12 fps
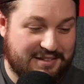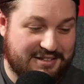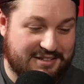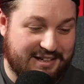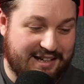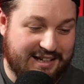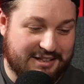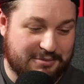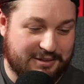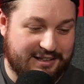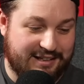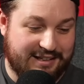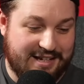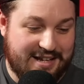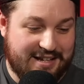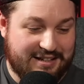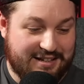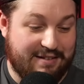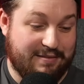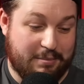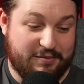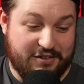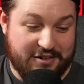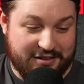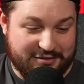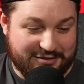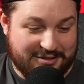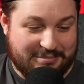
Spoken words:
So yeah, that's what and rapid fire and everything.